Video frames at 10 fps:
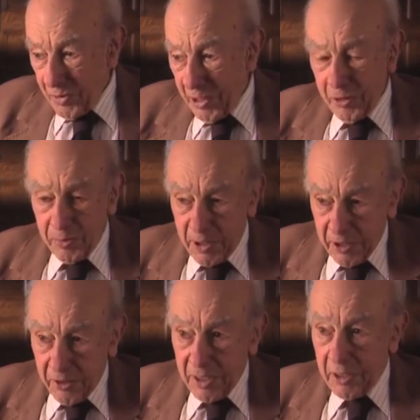
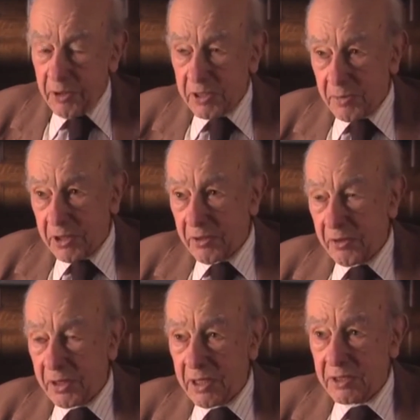arithmetical language, among
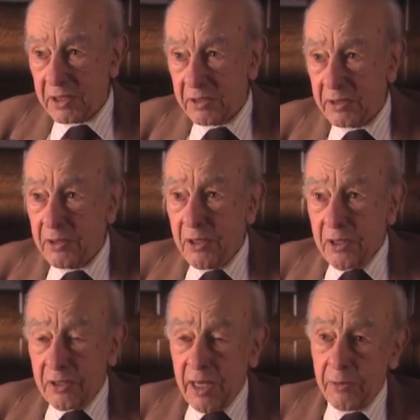other things, and
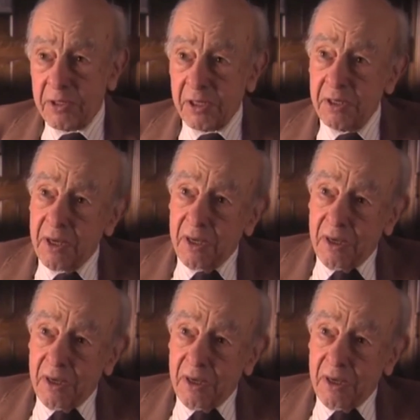language that